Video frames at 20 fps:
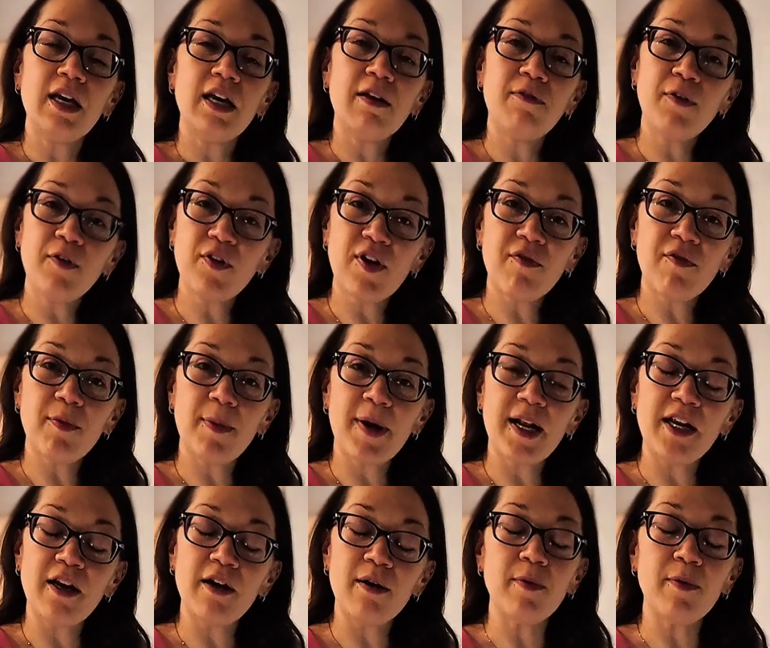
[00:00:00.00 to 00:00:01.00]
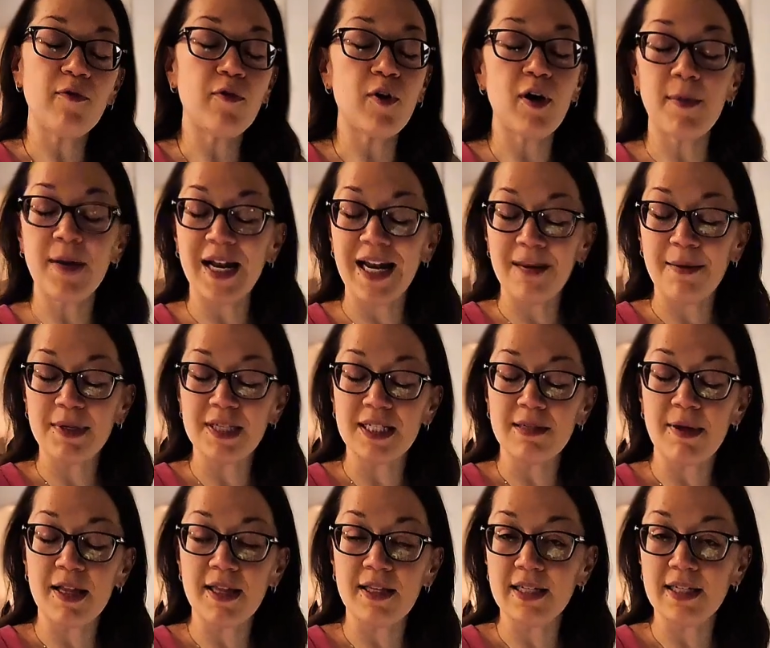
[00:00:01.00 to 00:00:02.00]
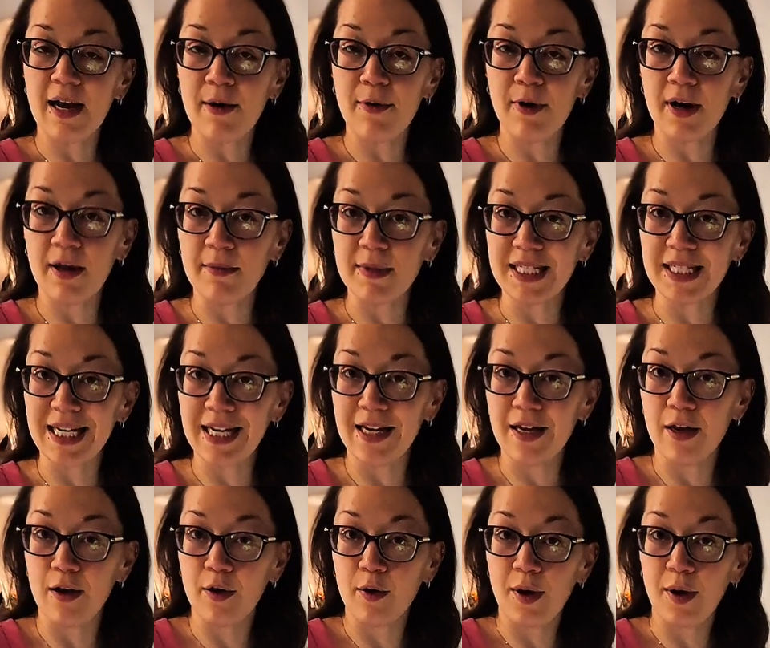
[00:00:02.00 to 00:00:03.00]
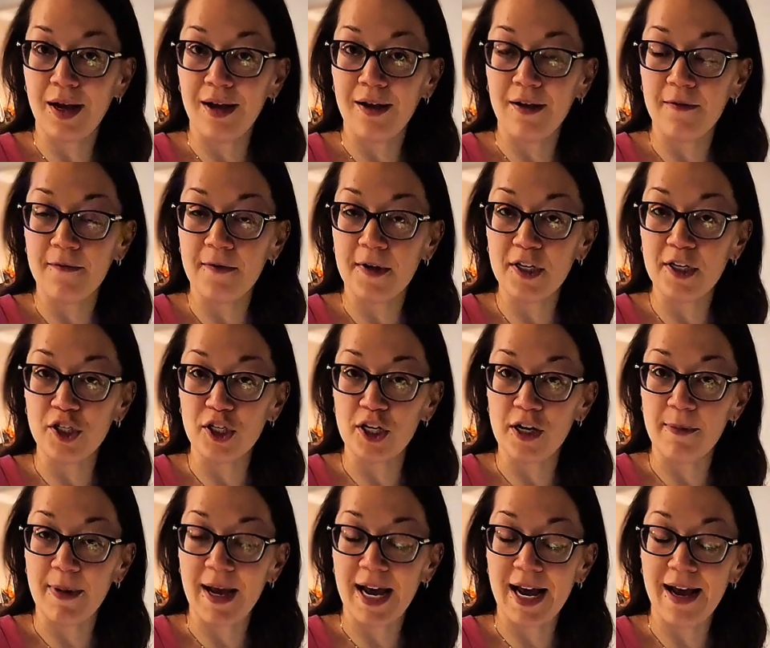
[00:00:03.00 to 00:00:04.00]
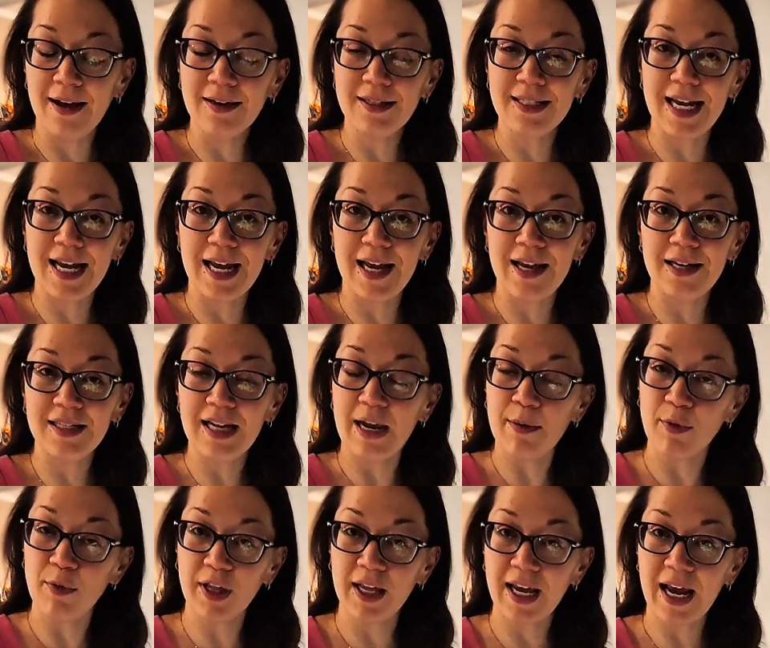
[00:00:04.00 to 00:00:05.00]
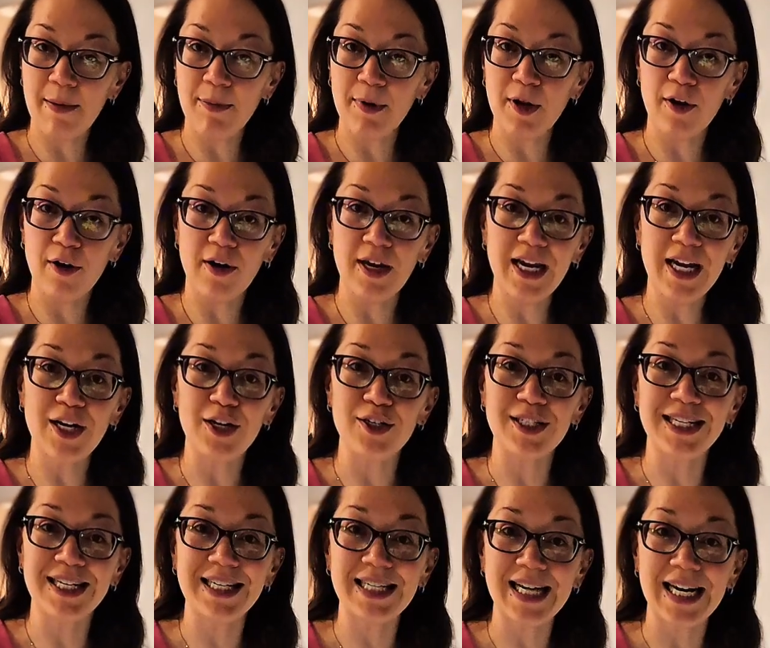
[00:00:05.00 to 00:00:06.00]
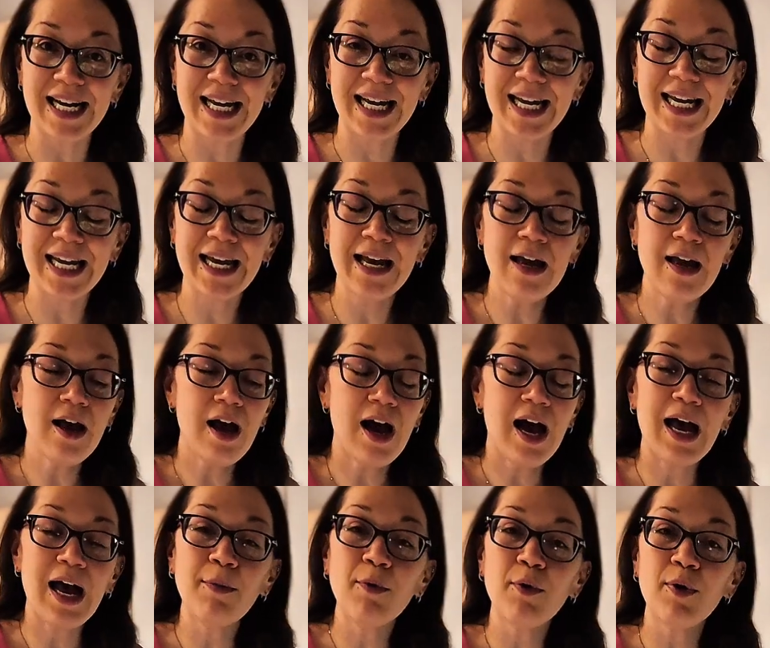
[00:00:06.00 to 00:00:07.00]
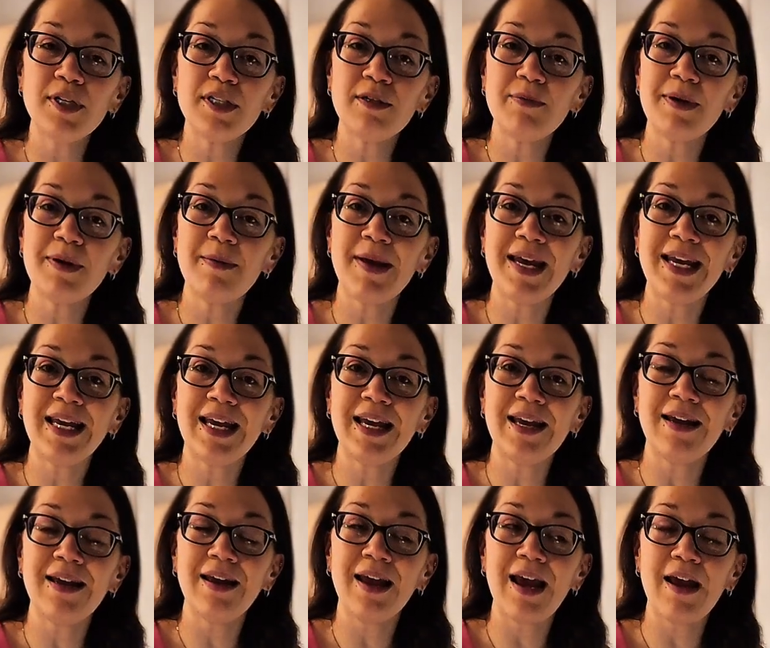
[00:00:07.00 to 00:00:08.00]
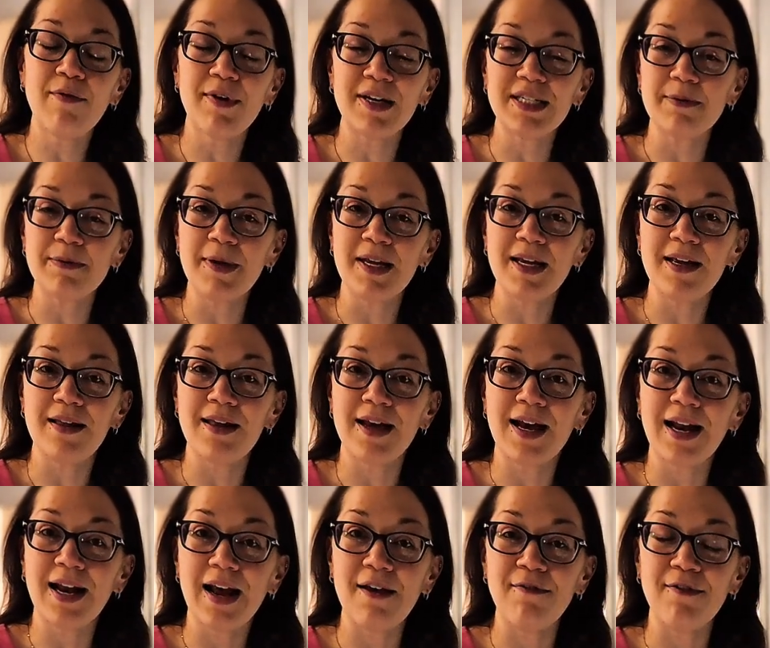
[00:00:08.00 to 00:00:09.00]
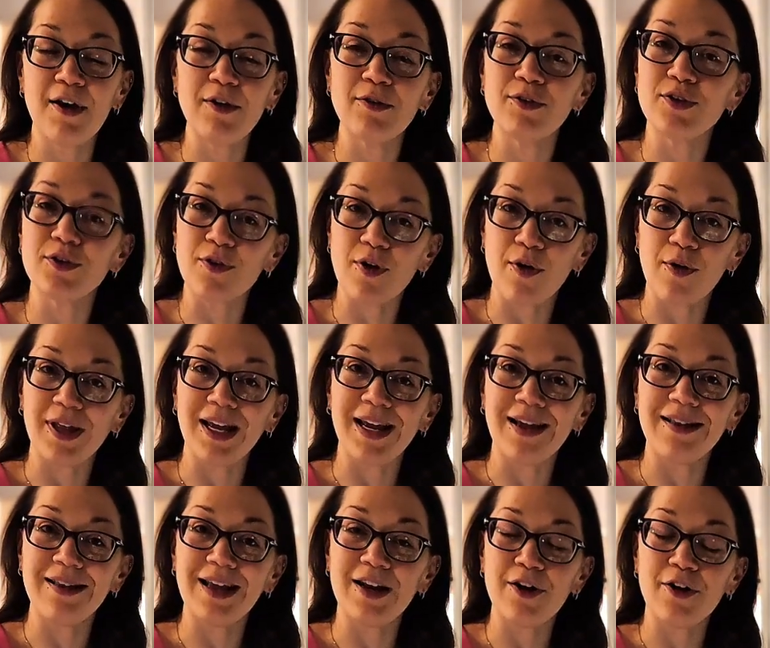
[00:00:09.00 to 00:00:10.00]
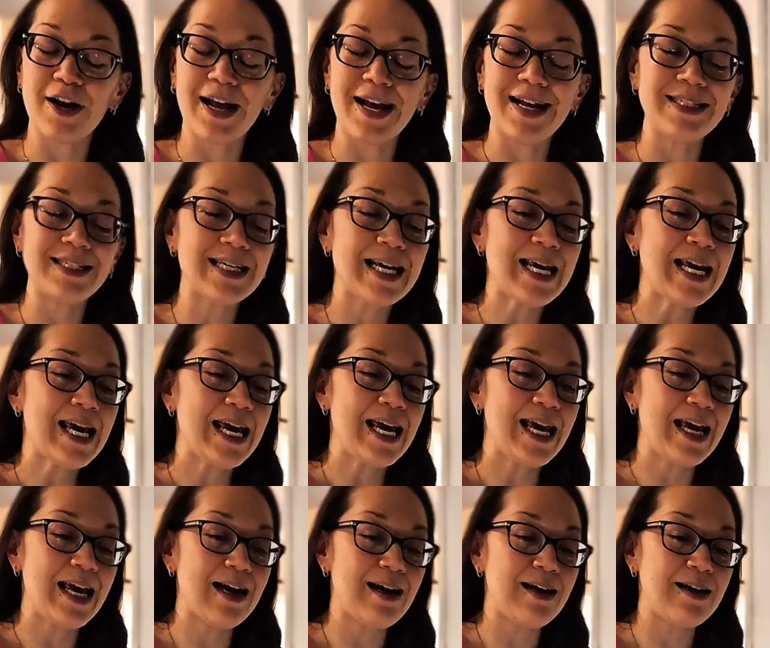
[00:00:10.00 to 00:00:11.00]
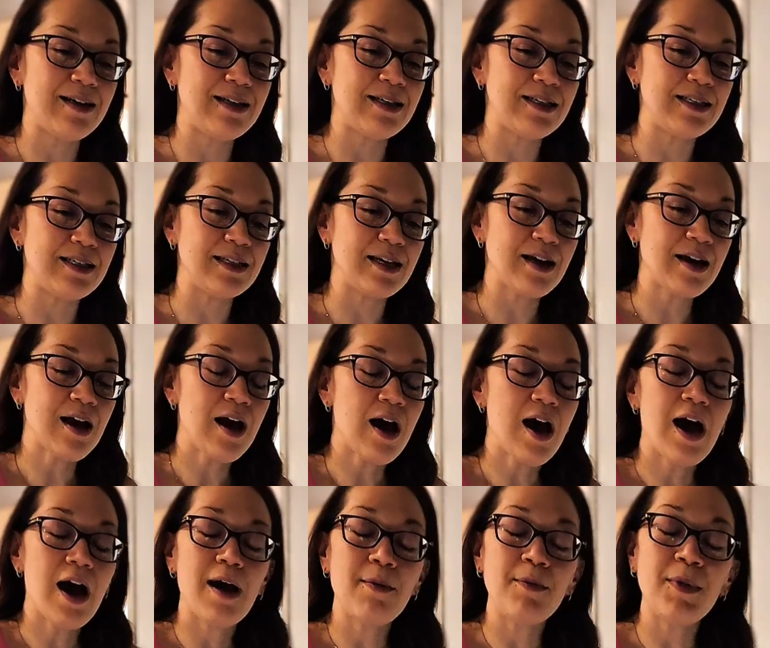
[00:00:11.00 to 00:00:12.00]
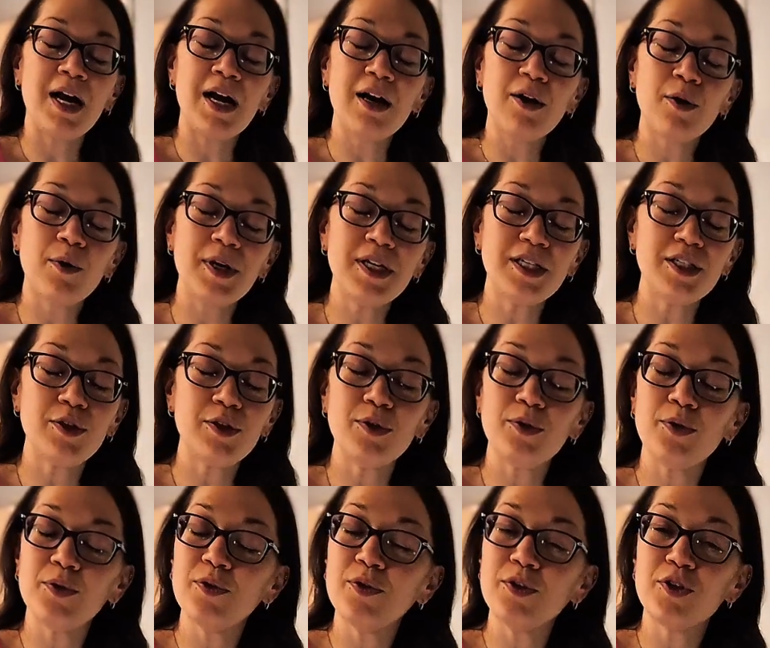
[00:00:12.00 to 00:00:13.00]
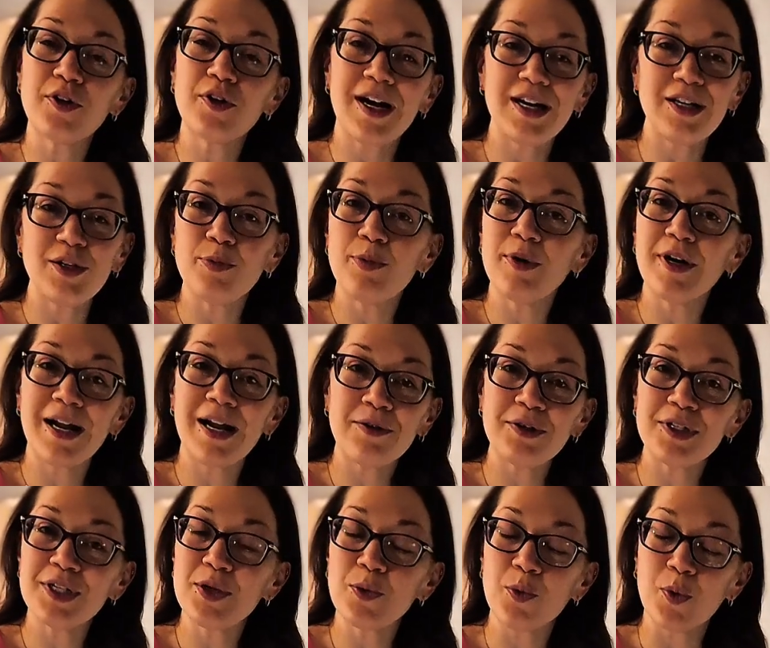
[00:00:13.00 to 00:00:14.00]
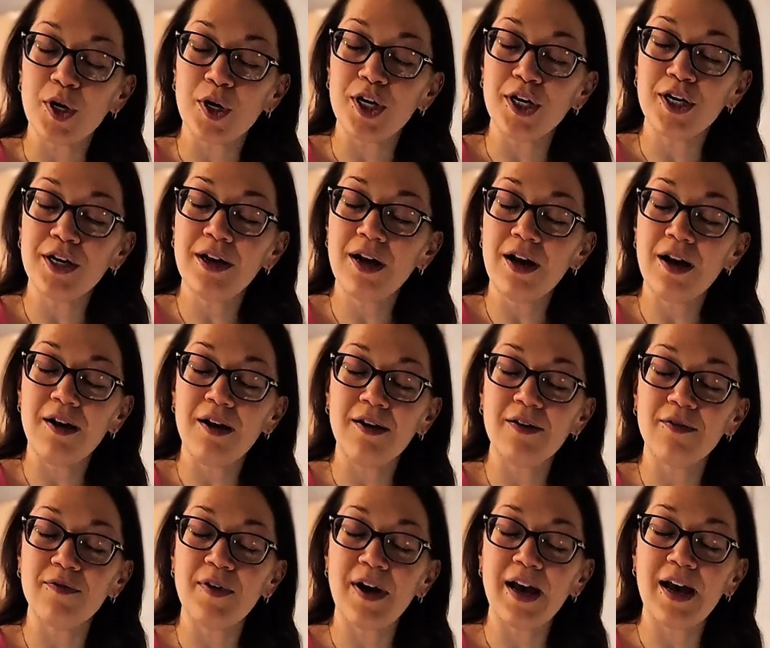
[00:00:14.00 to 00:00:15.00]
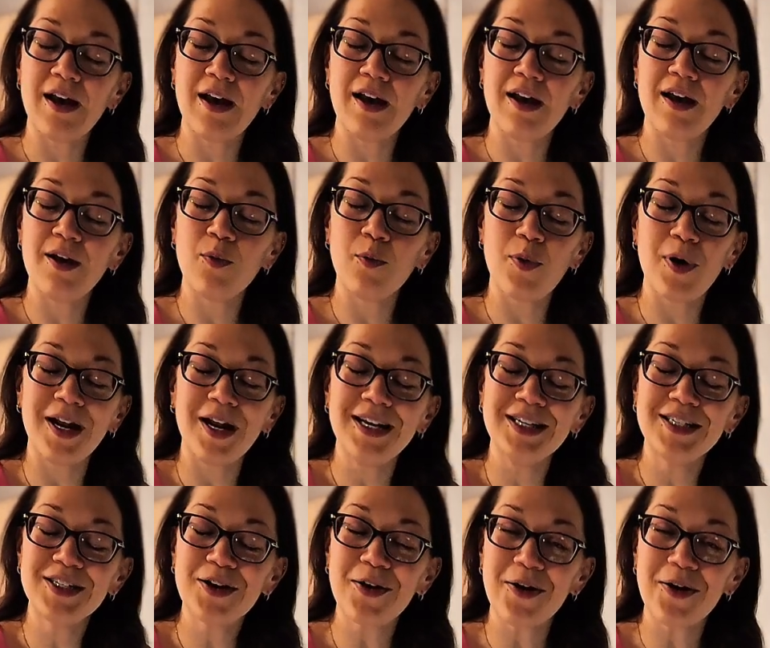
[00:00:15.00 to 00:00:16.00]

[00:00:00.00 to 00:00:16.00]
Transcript: If you've never been here before, my name is Samantha Sauer and I'm the CEO of G-PACT, and I'm really happy you're here. Today, I'm going to be making a recipe that I found scrolling on the internet, and I'm not going to try to pronounce the word of what it's